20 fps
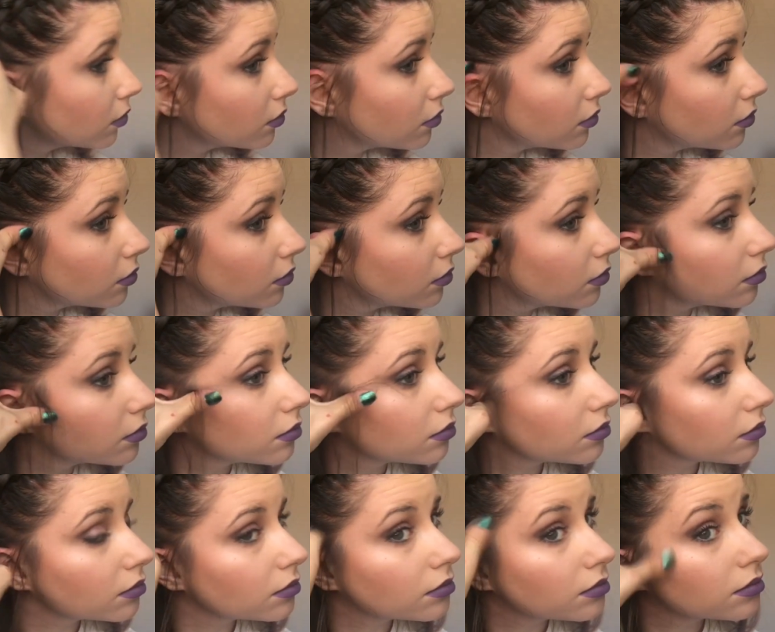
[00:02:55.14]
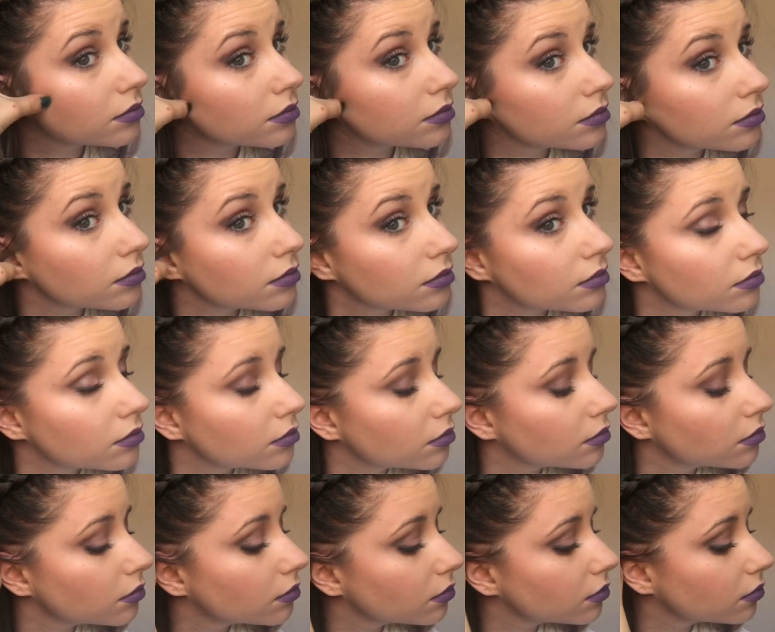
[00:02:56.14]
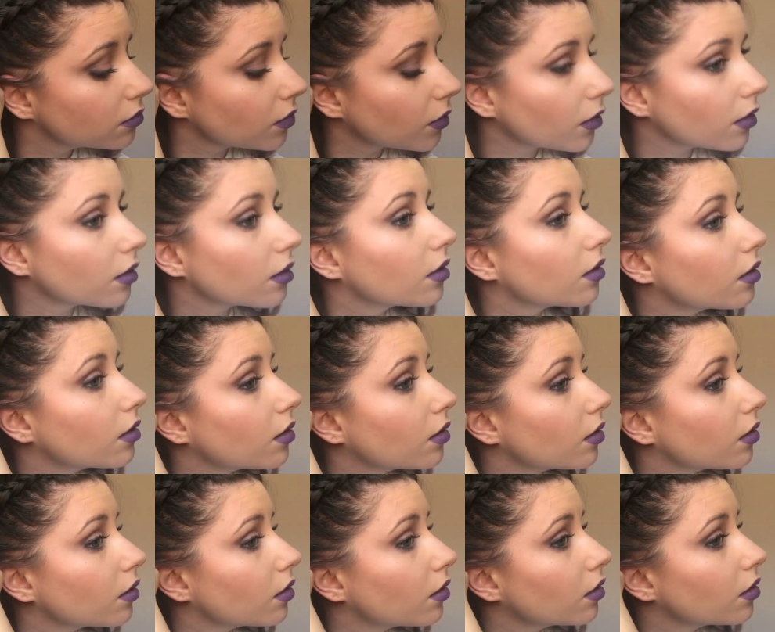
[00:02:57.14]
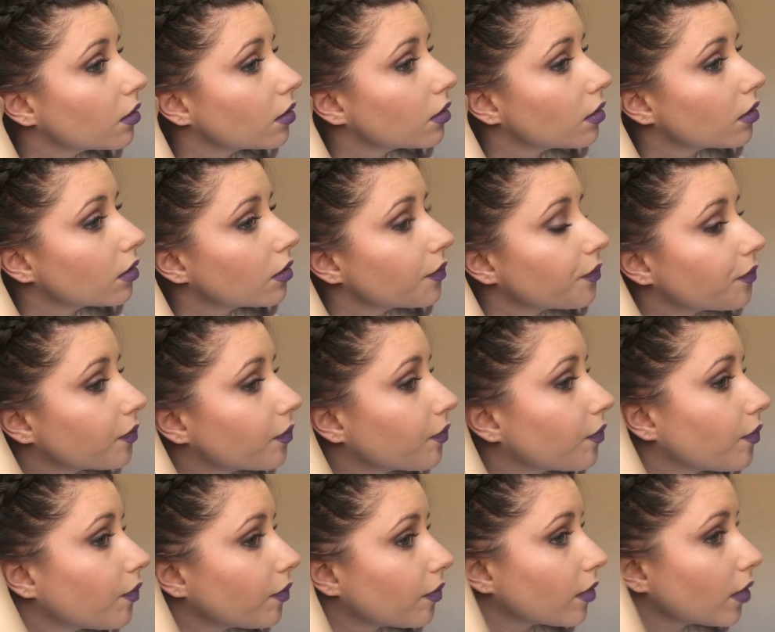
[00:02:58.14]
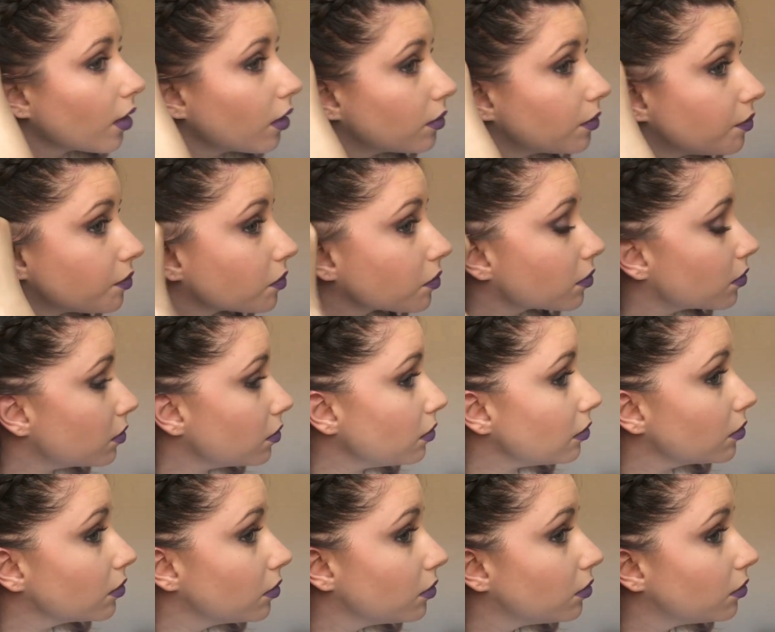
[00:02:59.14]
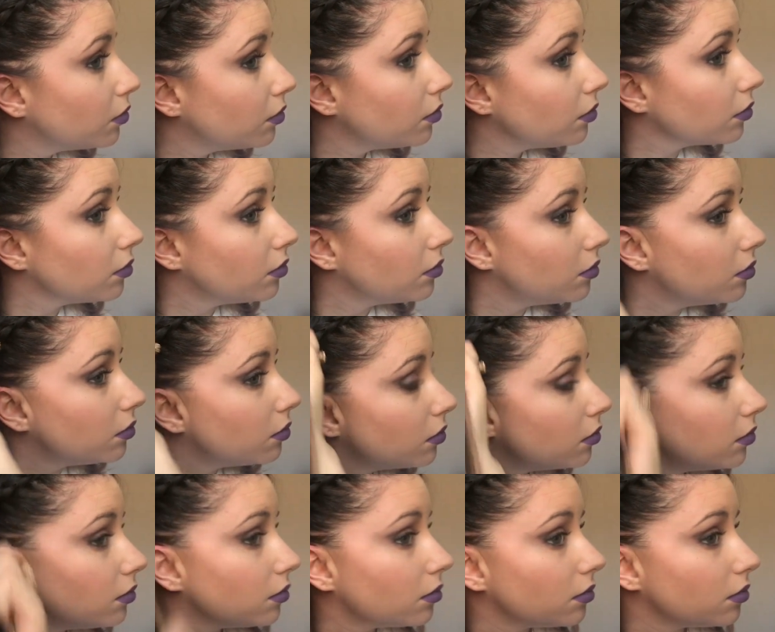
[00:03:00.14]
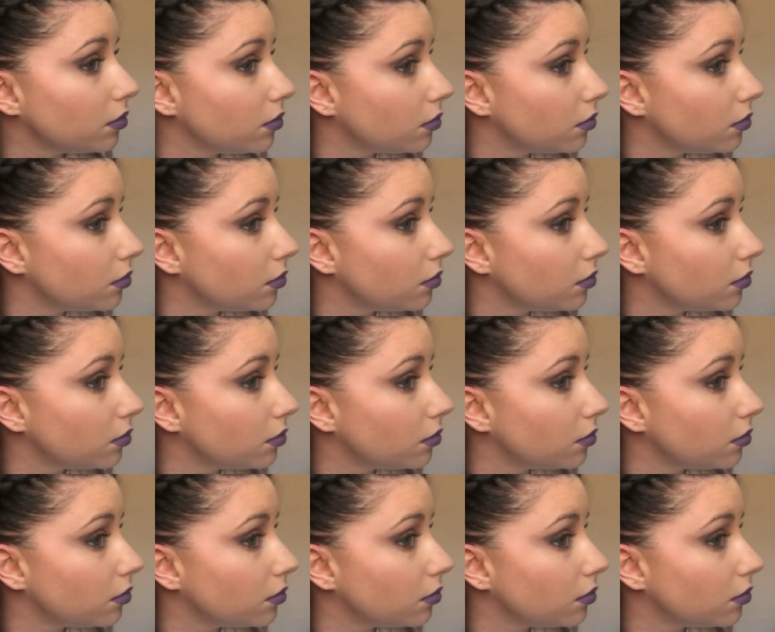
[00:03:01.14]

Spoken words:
just because the curve of your head, and that's just how your sections would be. I don't know, that's